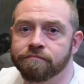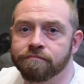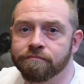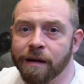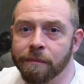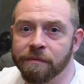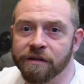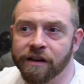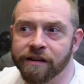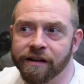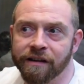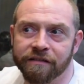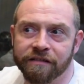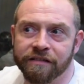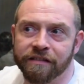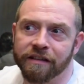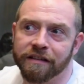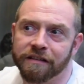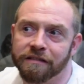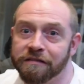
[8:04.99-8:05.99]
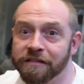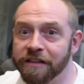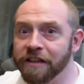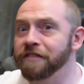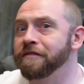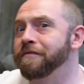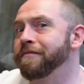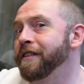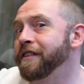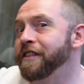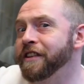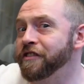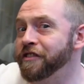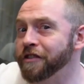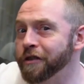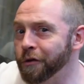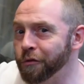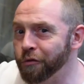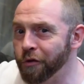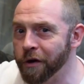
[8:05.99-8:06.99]
maybe go down to the
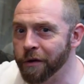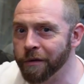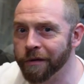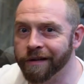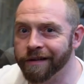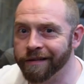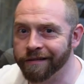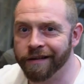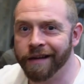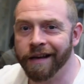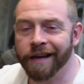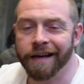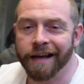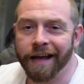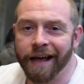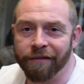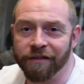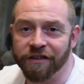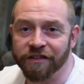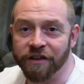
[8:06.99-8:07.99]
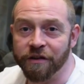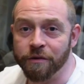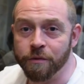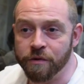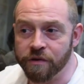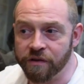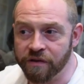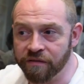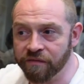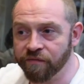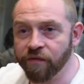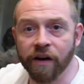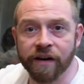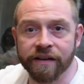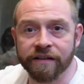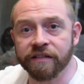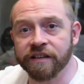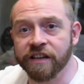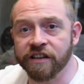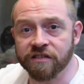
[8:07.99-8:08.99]
digital route and have it so you can
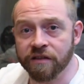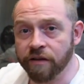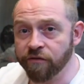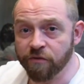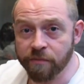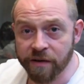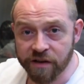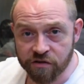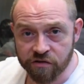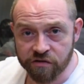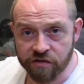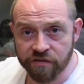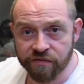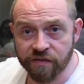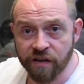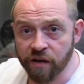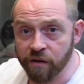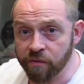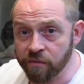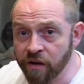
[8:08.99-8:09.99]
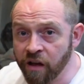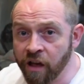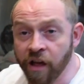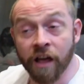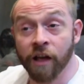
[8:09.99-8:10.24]
find additional information on your phone.